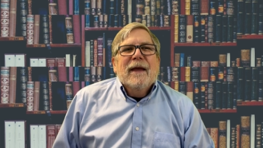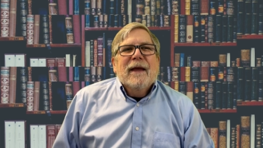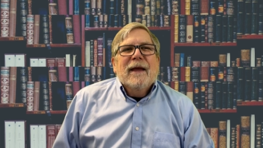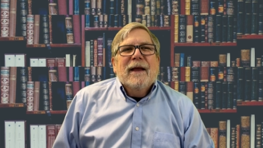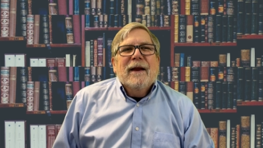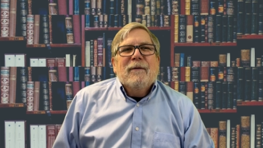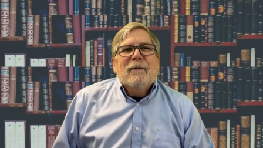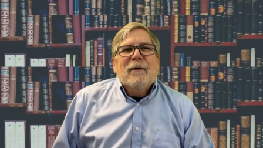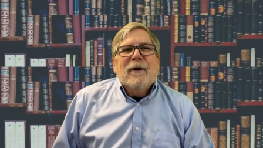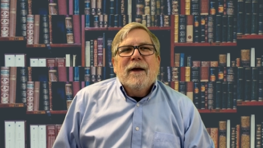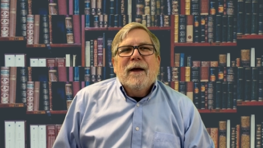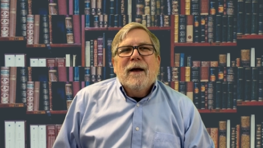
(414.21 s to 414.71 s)

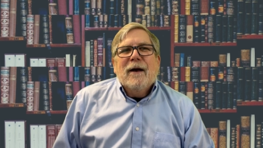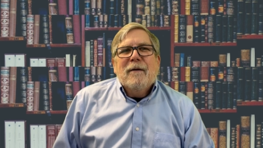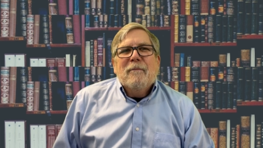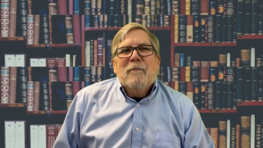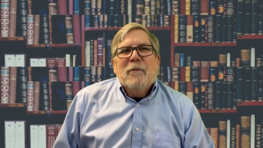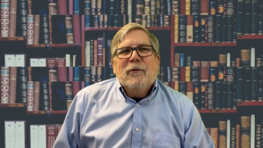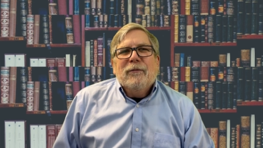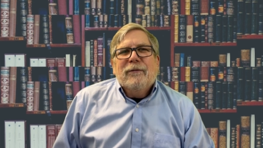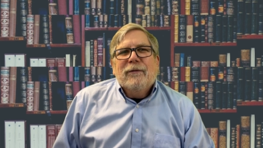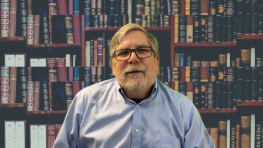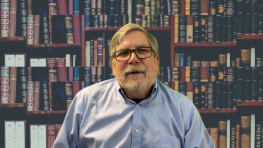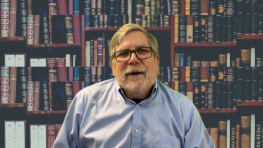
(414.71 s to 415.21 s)
anyway uh,
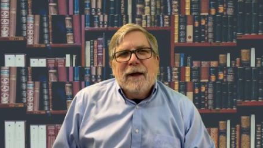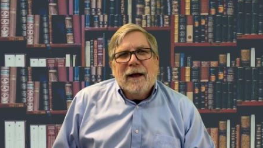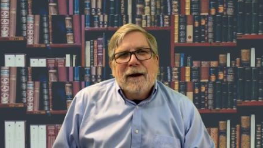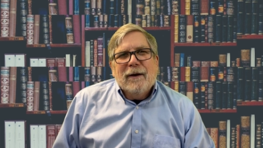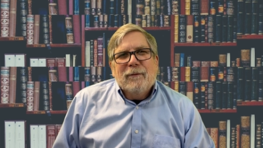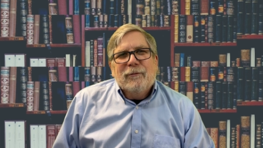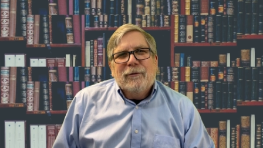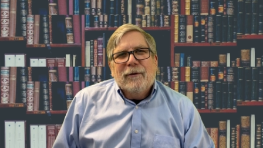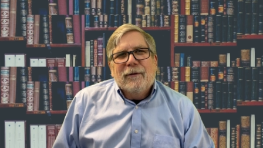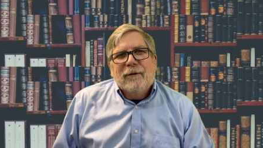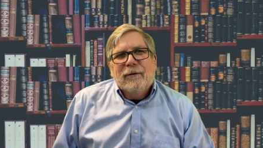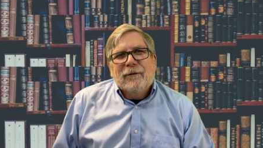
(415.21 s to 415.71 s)
most of the
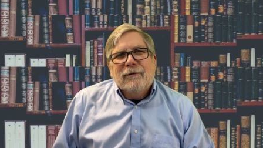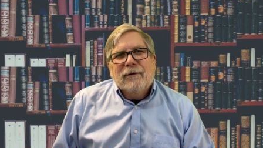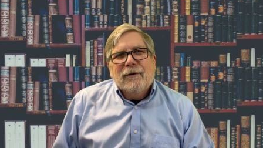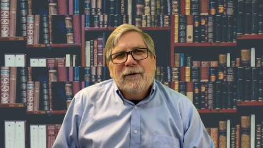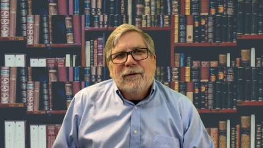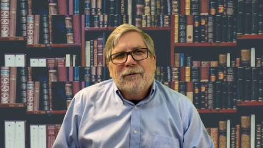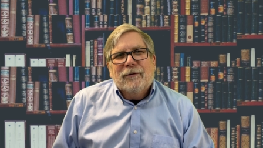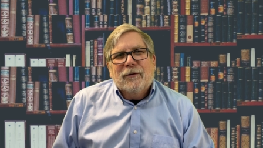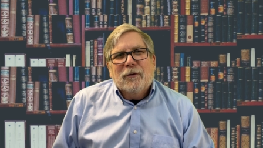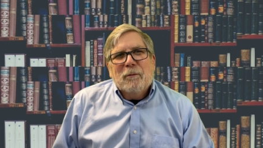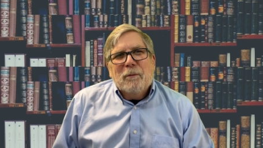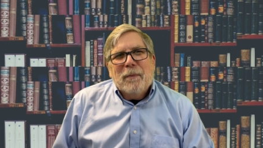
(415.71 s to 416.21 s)
items on this
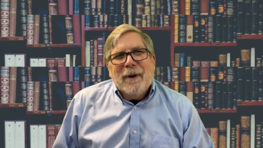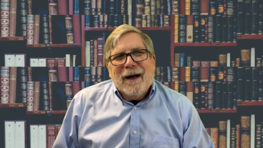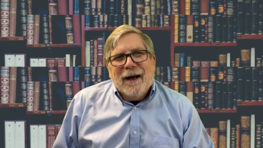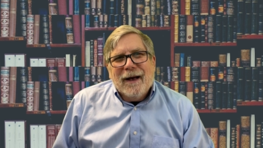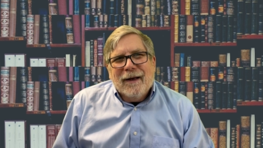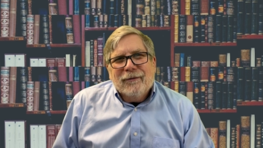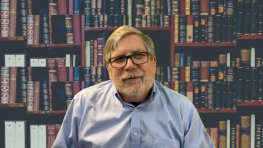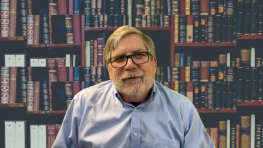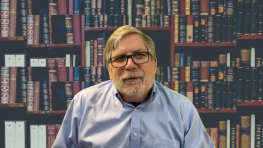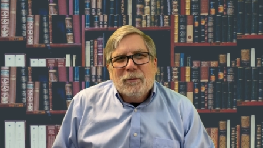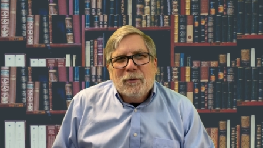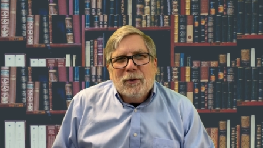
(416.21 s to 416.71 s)
list are
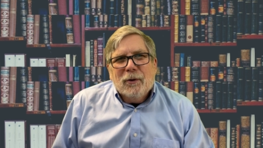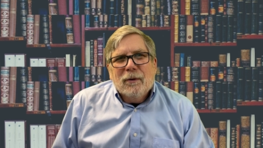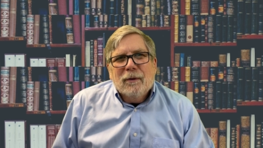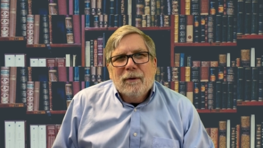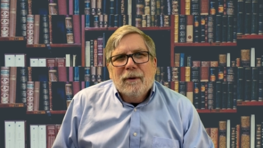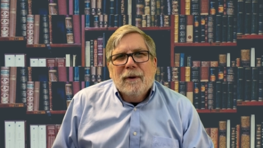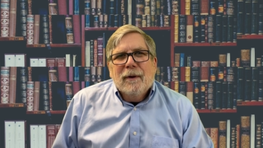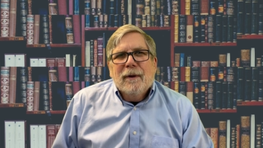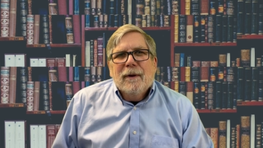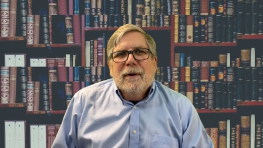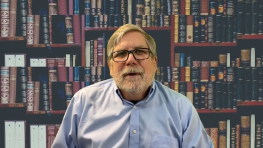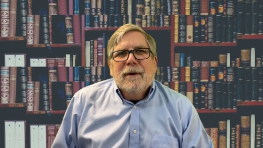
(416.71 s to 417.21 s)
possible
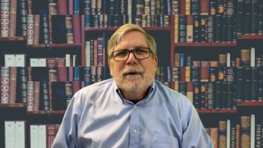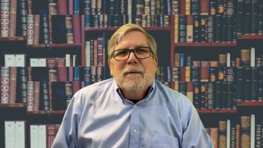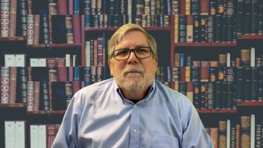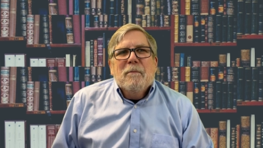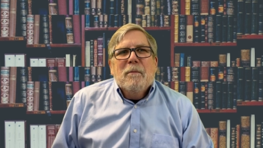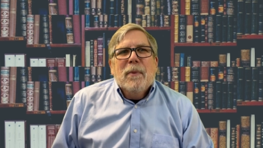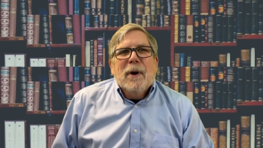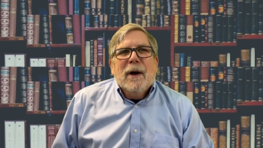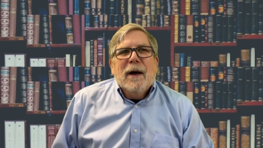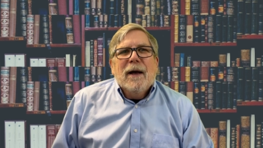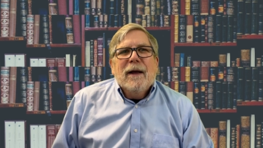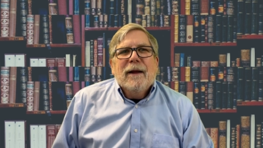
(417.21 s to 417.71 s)

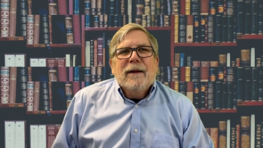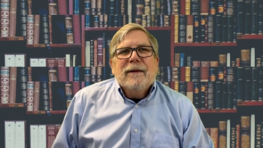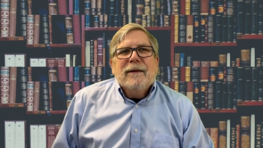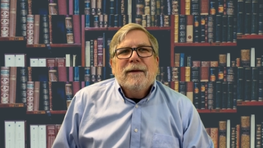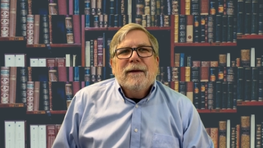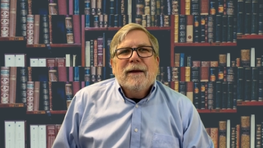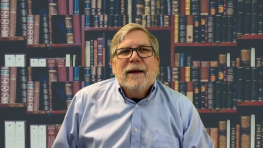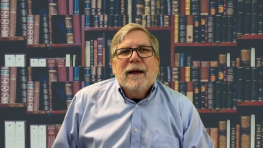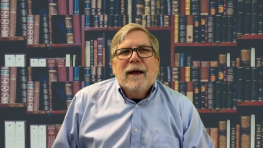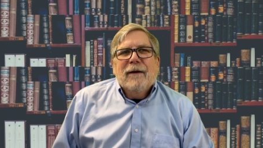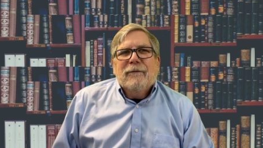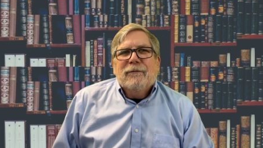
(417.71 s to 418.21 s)
but
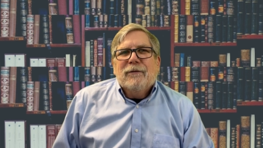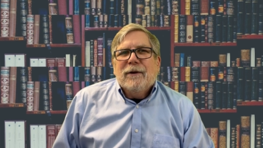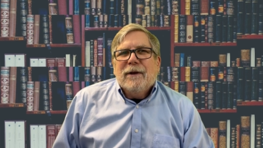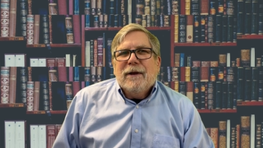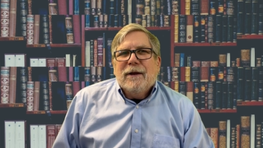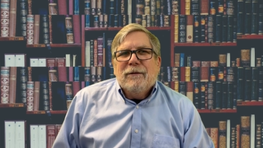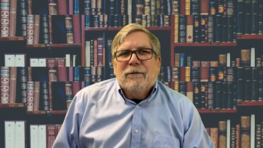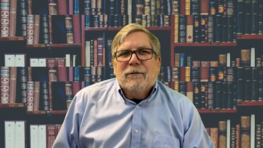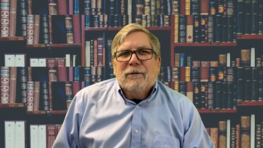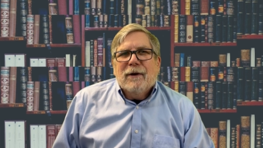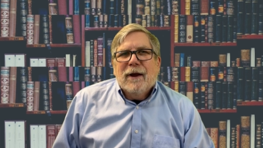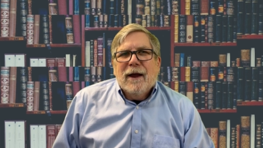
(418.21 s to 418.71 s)
you have to
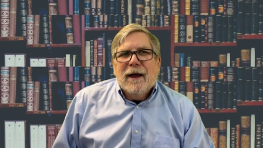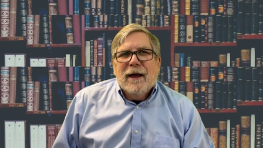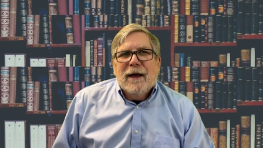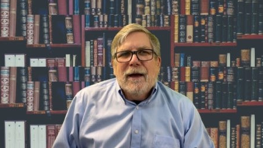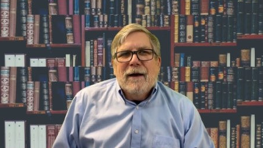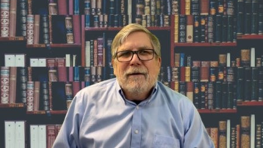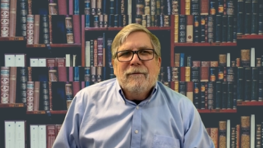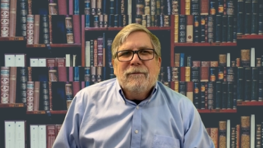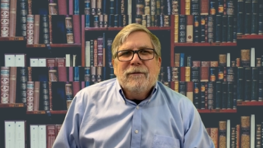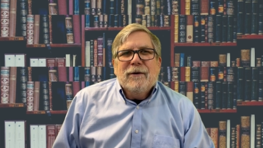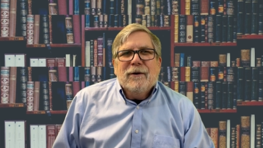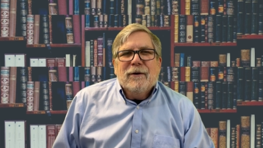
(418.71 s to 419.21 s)
either
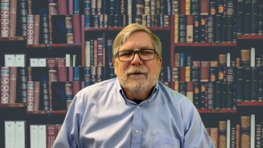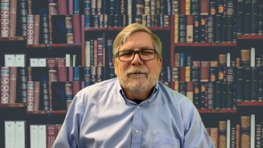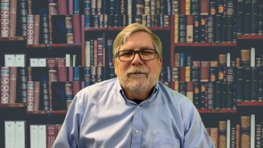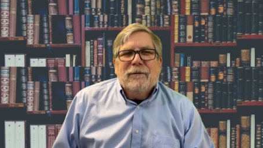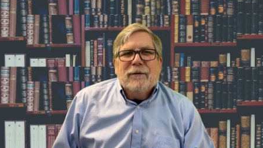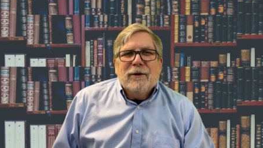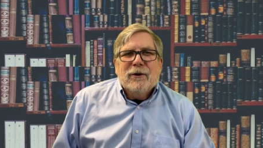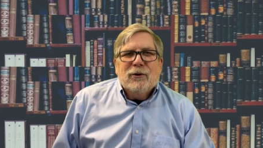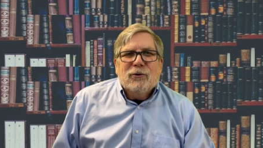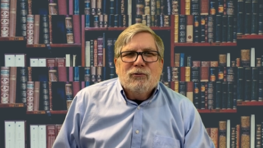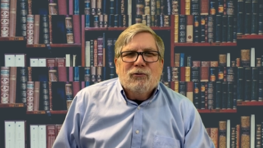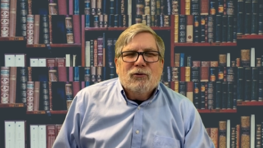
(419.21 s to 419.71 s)
have you know for
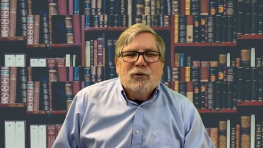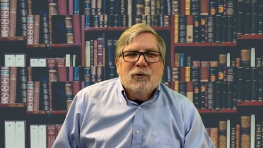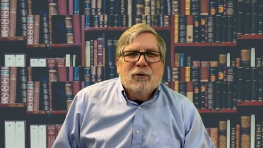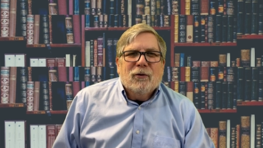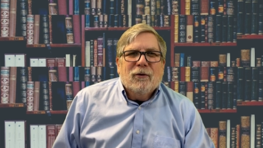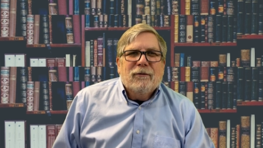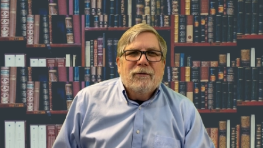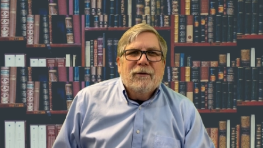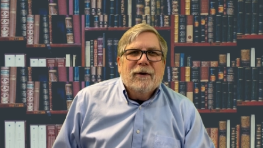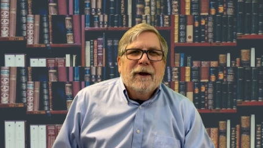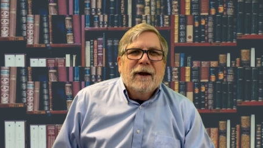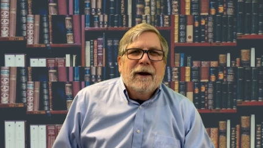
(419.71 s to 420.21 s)
the
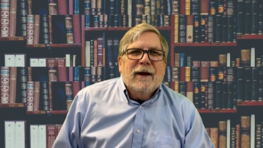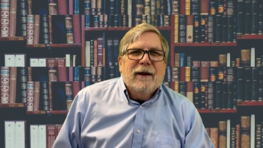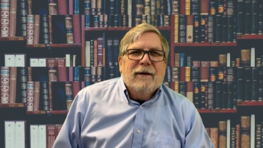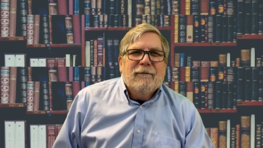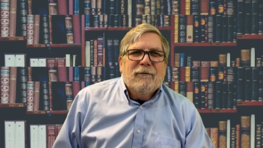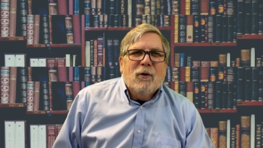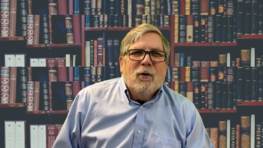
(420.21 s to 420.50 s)
insurance you got to have a